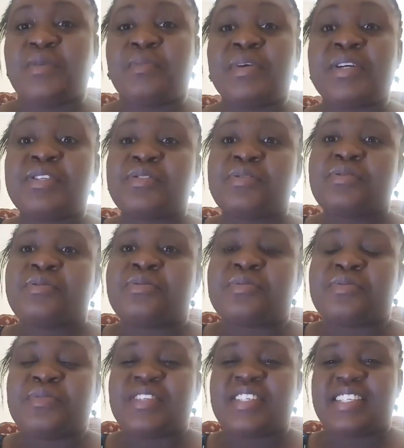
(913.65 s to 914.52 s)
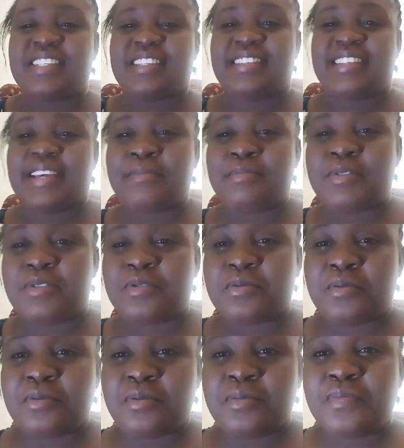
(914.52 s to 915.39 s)
Number 2, so
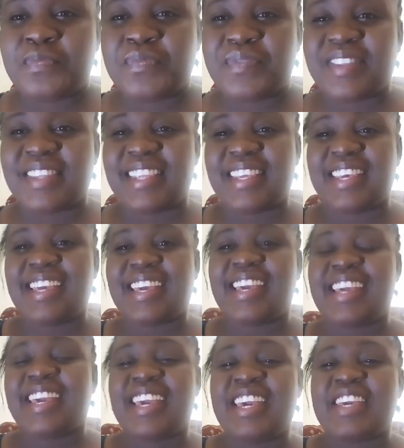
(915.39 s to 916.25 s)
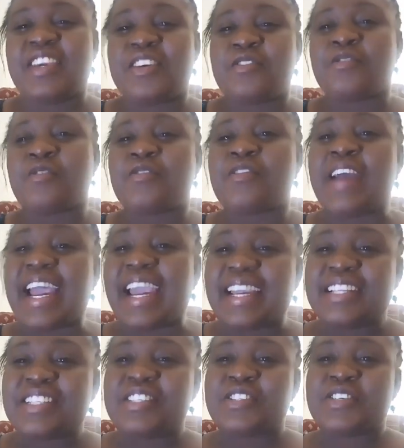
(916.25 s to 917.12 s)
step 2,
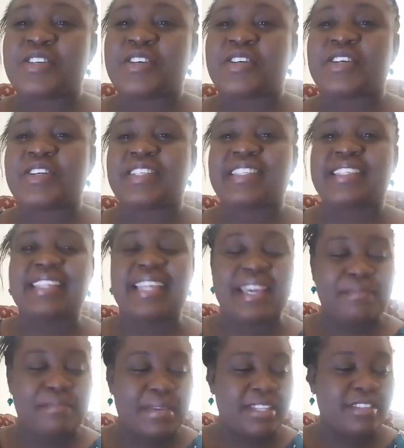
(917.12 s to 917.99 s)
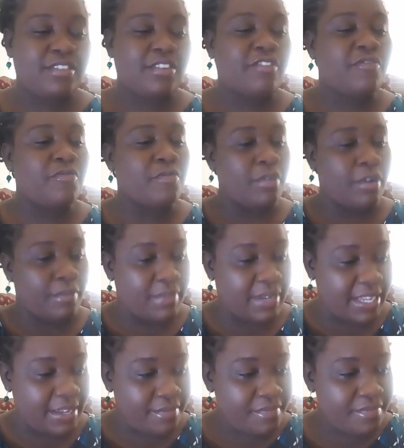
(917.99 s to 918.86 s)
write your statement of
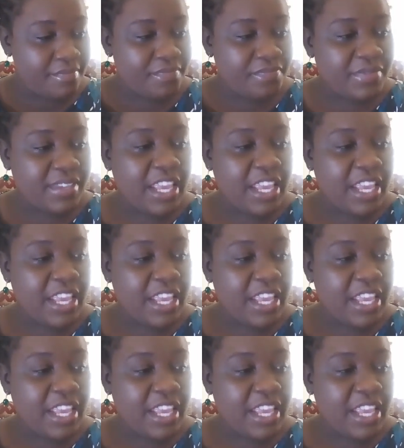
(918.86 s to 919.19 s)
problem.